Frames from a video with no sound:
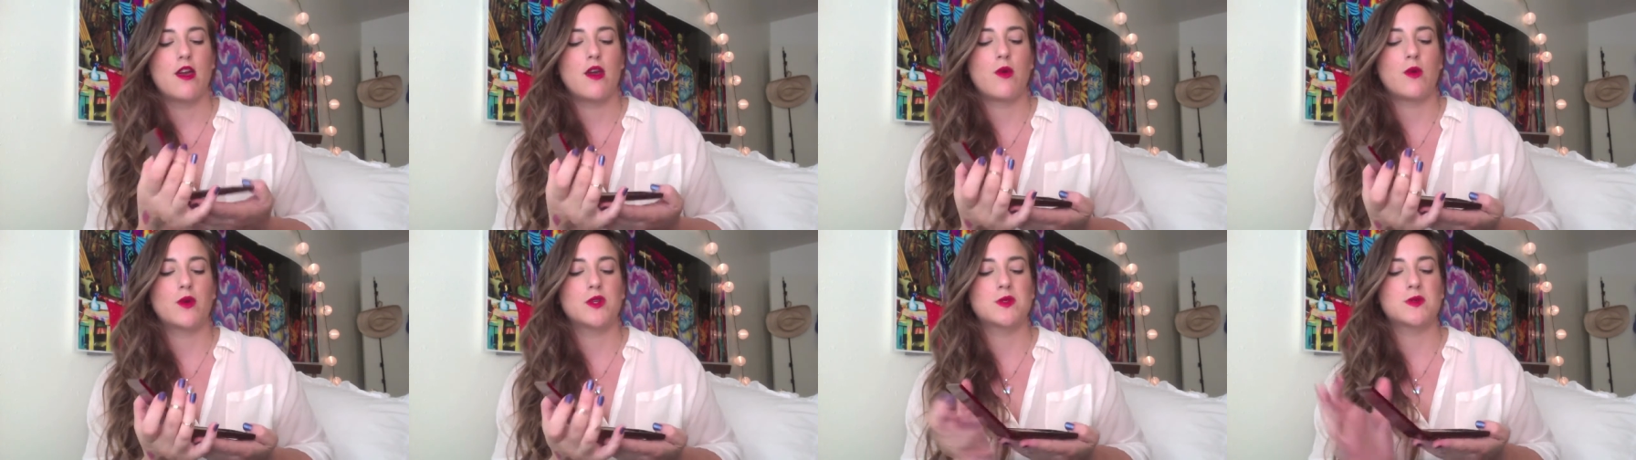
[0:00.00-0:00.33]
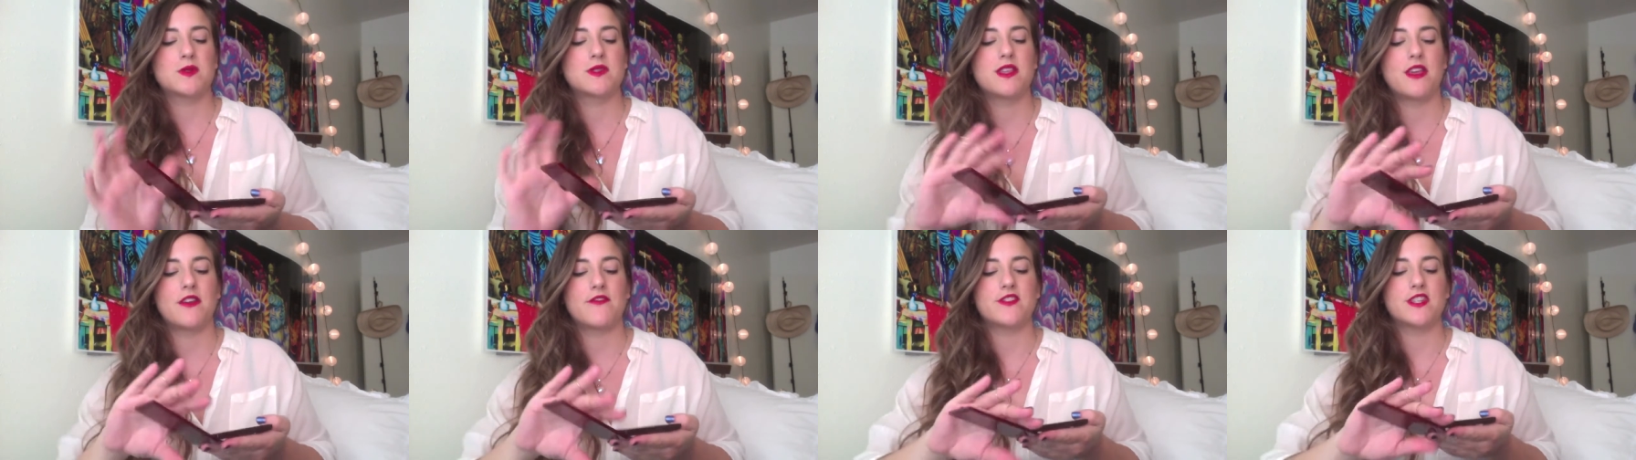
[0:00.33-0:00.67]
which
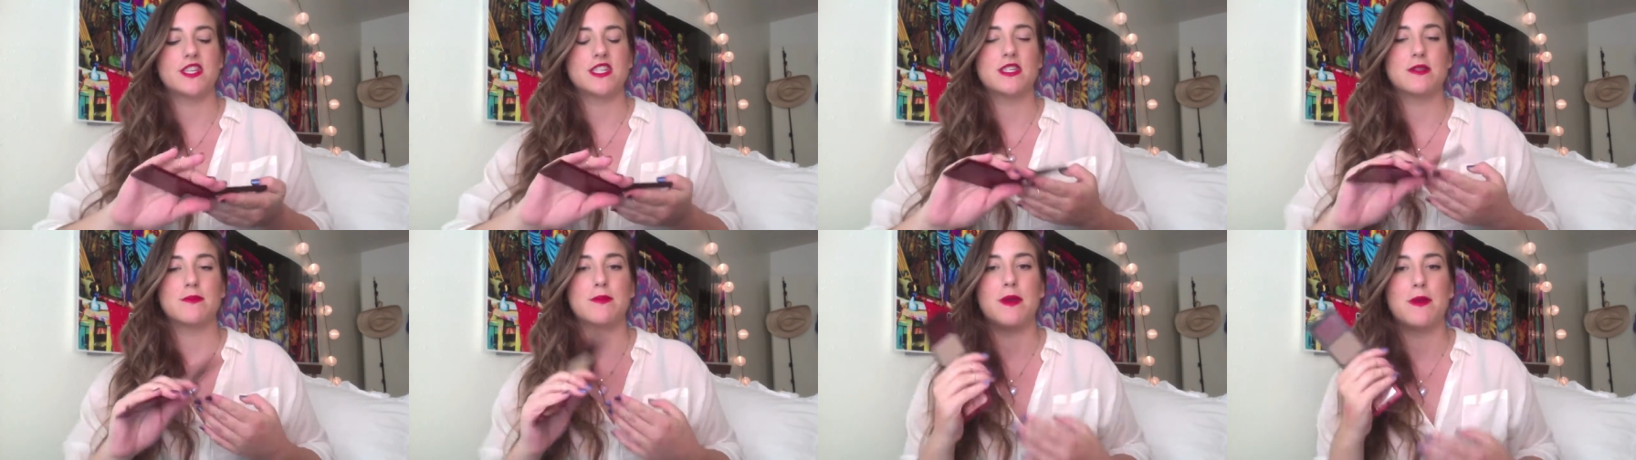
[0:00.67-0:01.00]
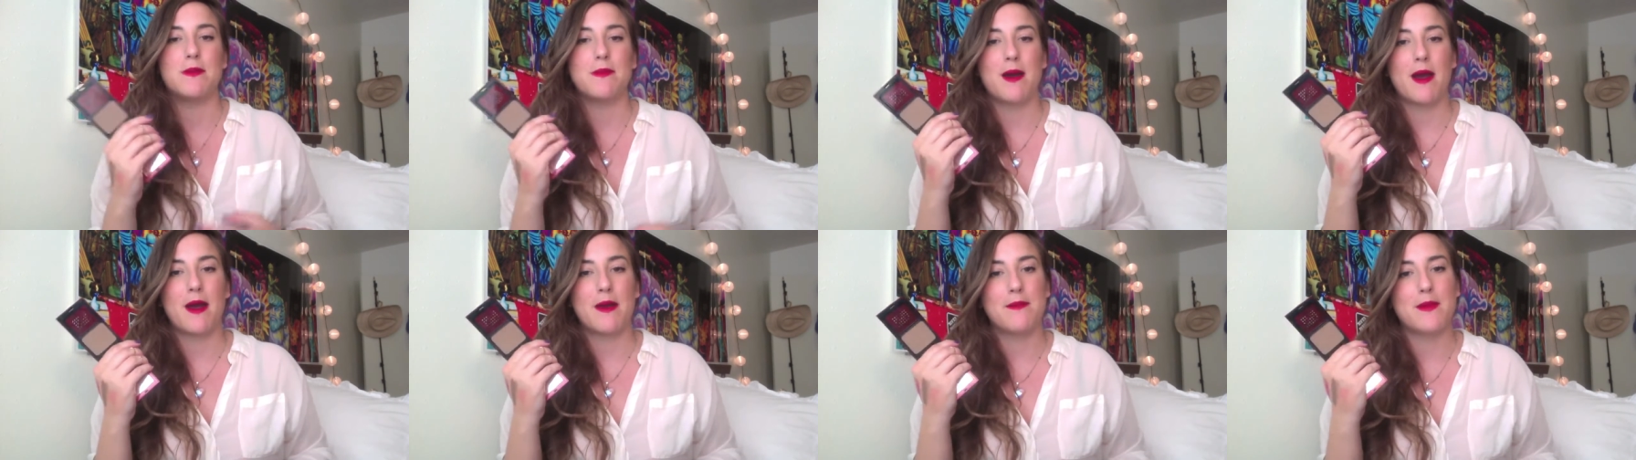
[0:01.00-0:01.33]
was gifted to me
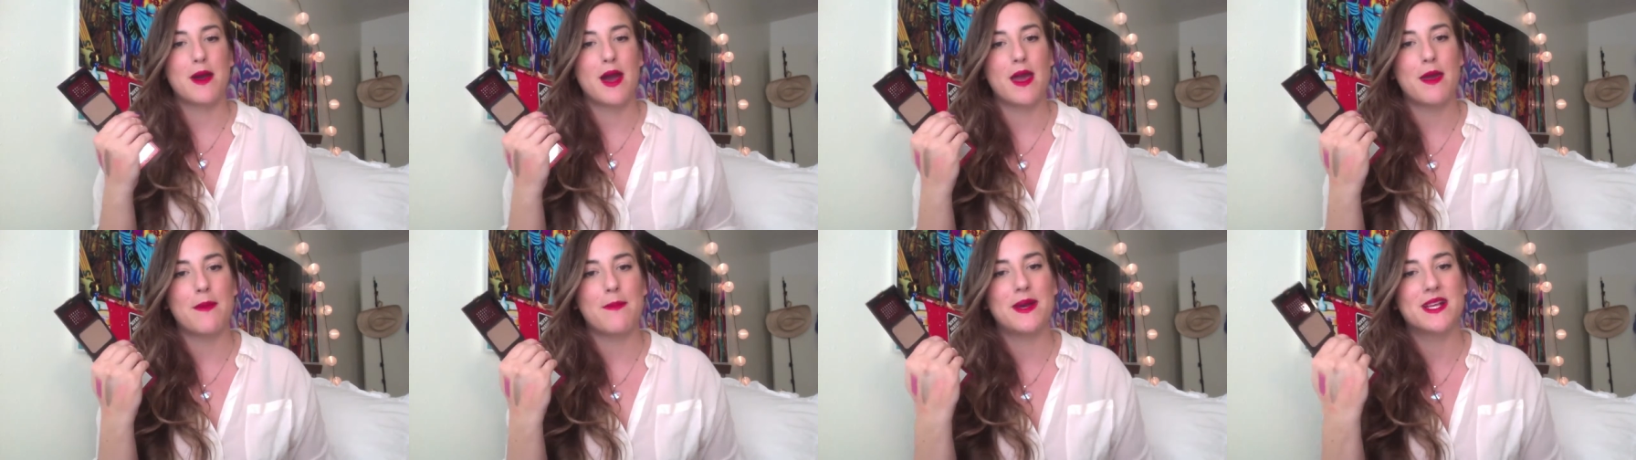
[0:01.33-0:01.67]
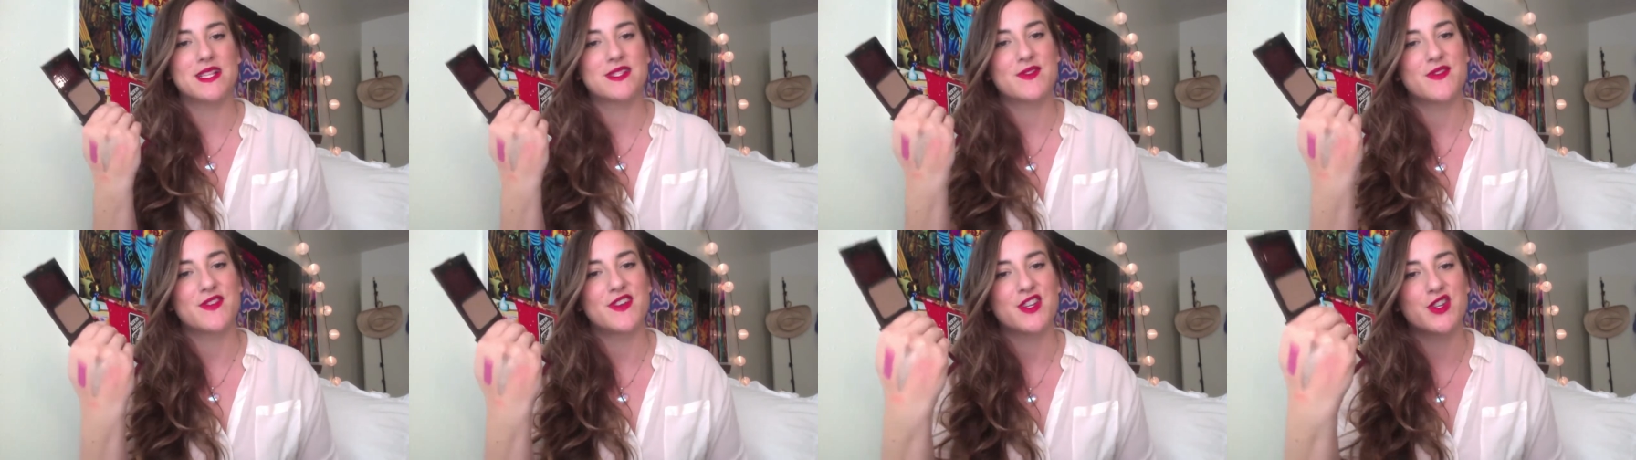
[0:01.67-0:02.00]
by my
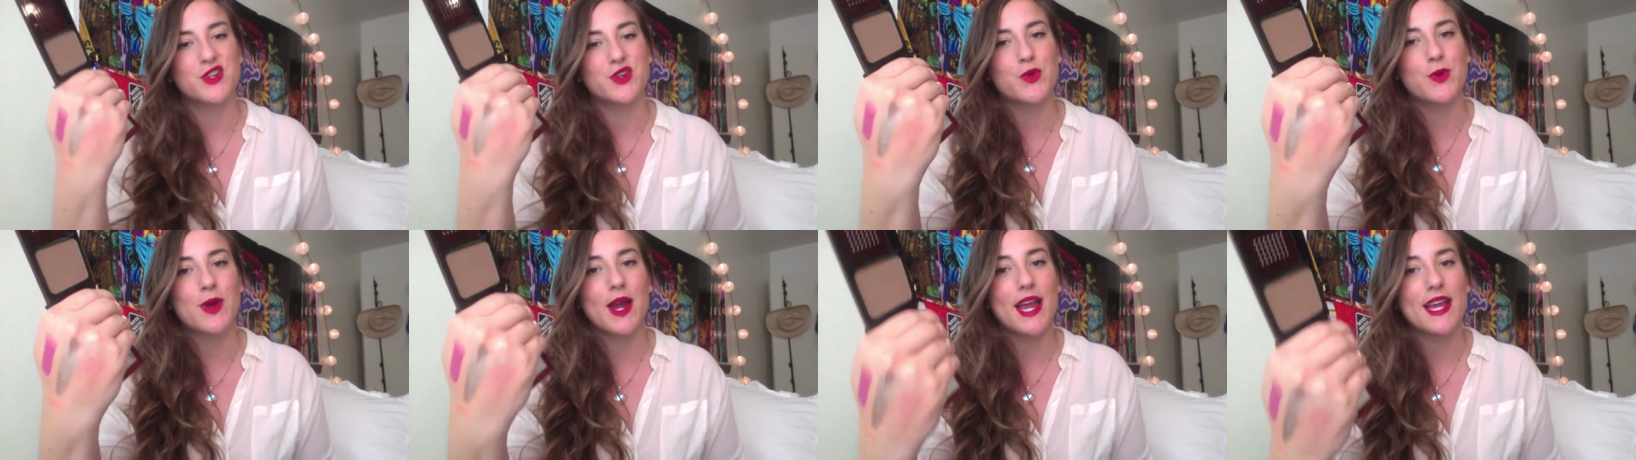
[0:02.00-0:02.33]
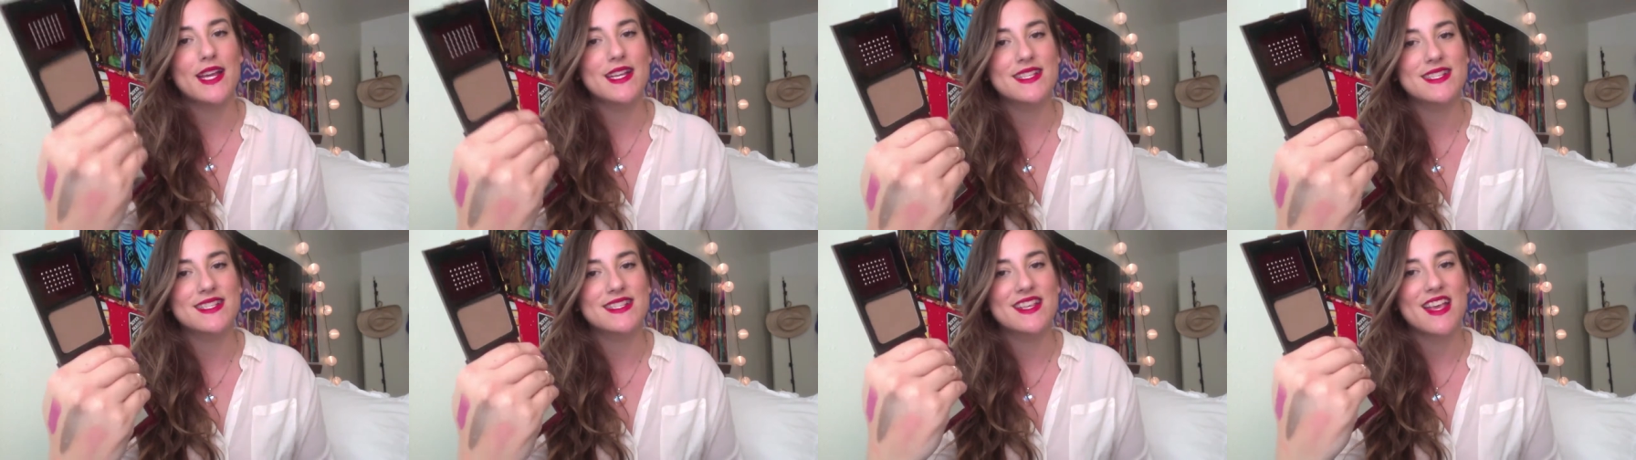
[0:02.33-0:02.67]
best friend
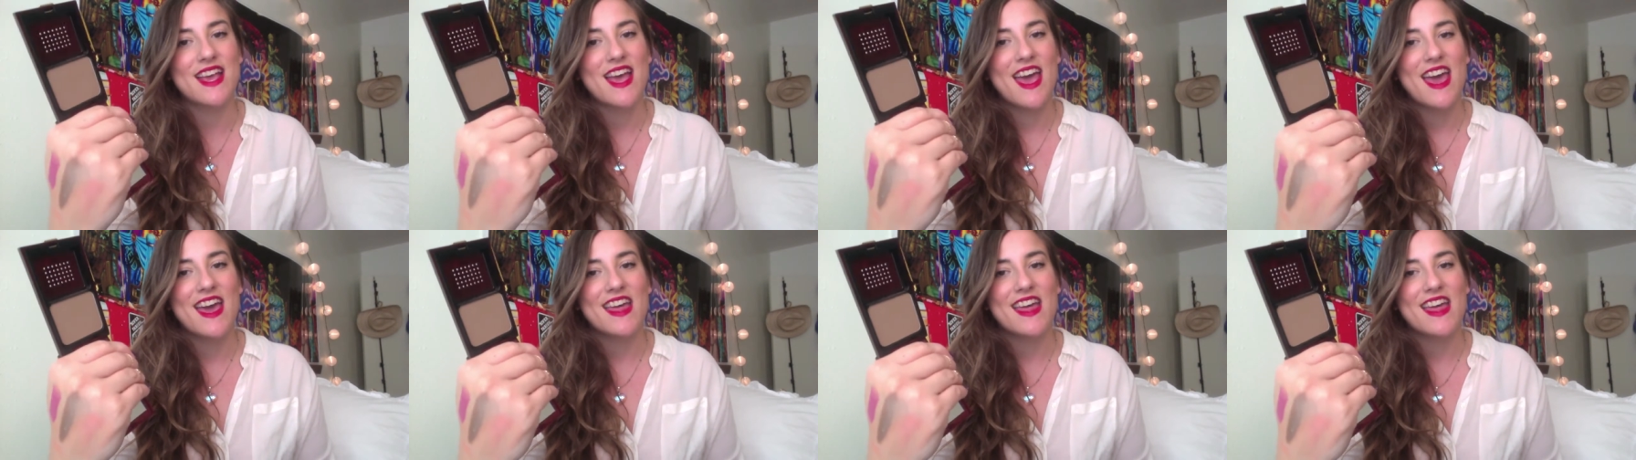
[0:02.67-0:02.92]
Grace.